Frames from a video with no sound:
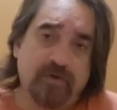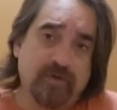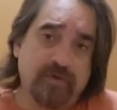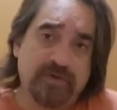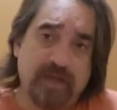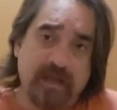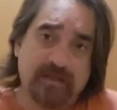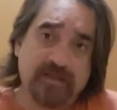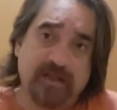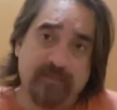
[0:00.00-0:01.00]
use a
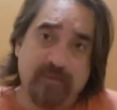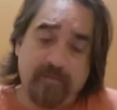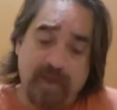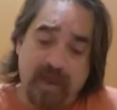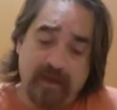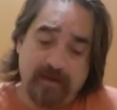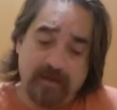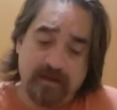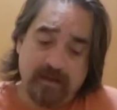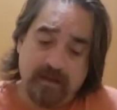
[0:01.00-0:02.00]
sleeping bag,
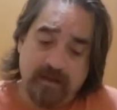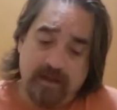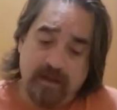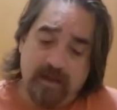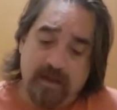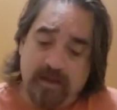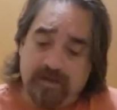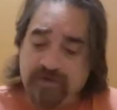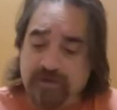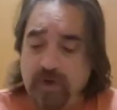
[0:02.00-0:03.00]
and
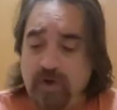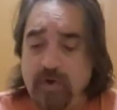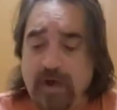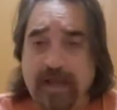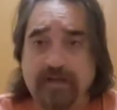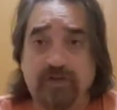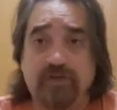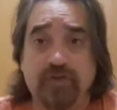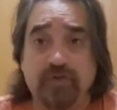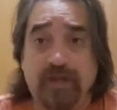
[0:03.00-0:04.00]
so I just
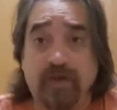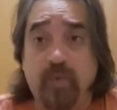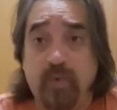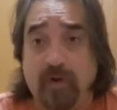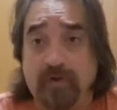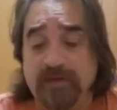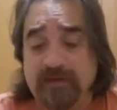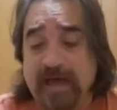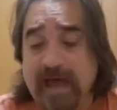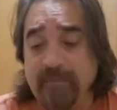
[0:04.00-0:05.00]
use a quilt, a
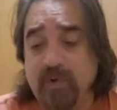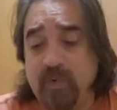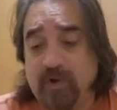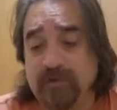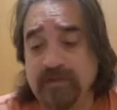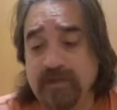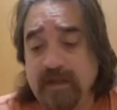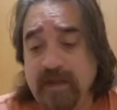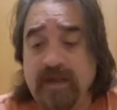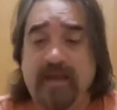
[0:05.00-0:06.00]
top quilt.
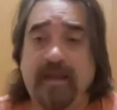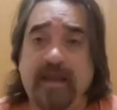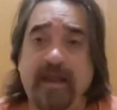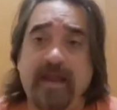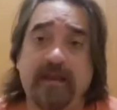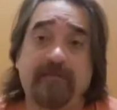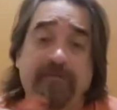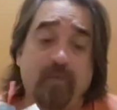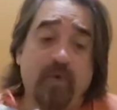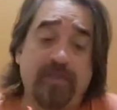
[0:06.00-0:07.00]
And if the
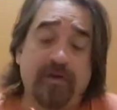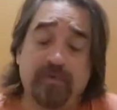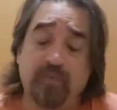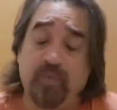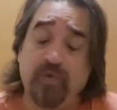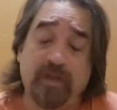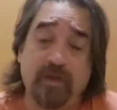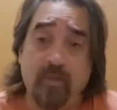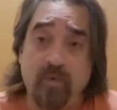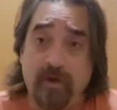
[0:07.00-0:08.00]
weather is really
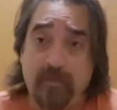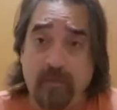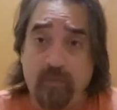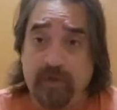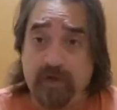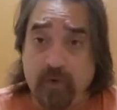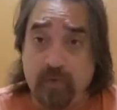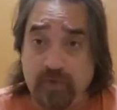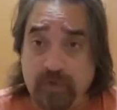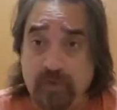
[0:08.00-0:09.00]
warm, I really
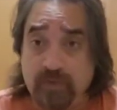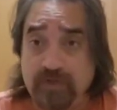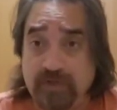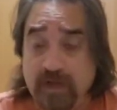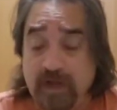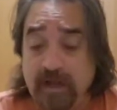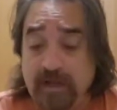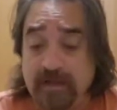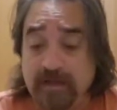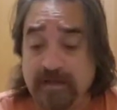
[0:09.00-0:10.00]
don't use
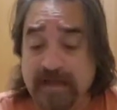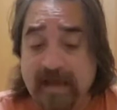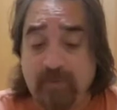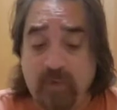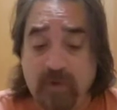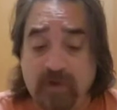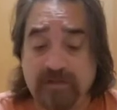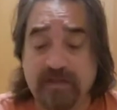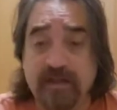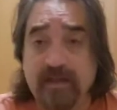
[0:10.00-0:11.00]
the top quilt.
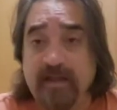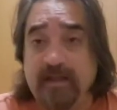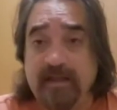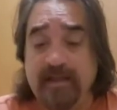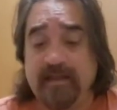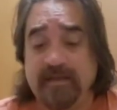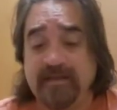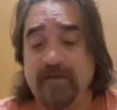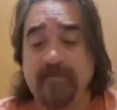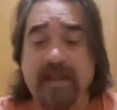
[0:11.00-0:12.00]

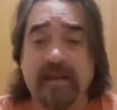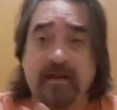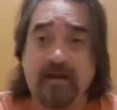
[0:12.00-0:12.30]
Inside my